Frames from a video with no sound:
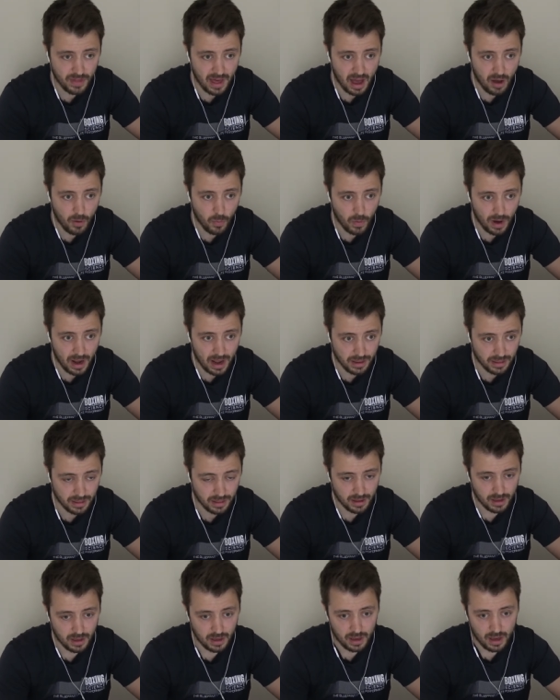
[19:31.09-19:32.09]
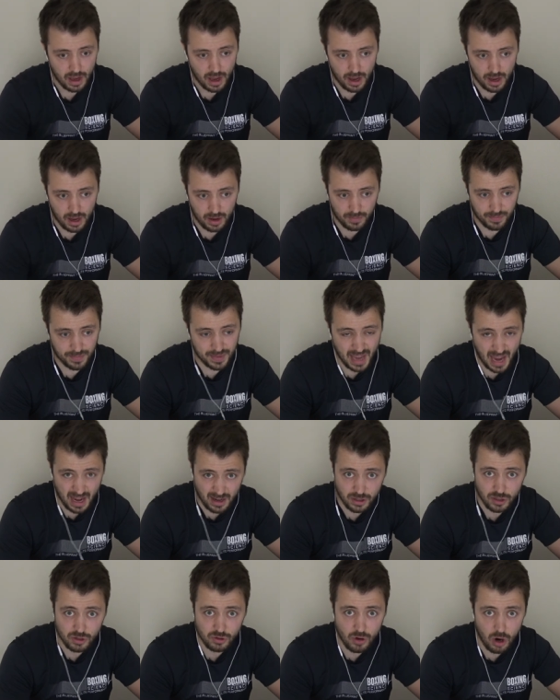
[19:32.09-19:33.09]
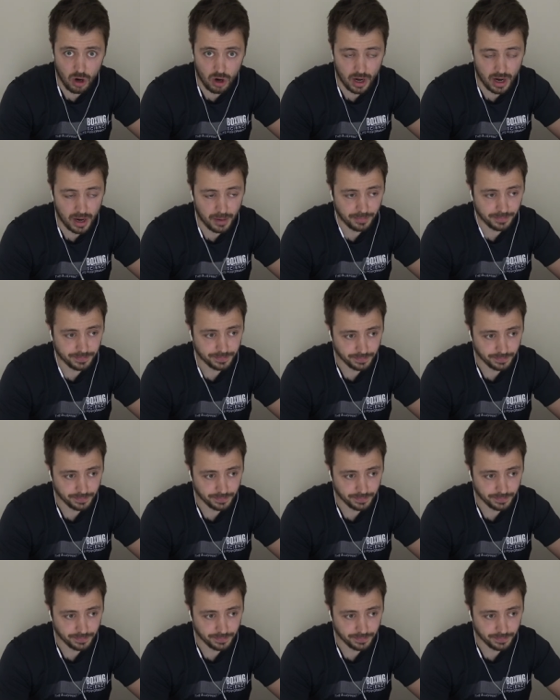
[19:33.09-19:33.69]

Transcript: that with uh, getting stronger,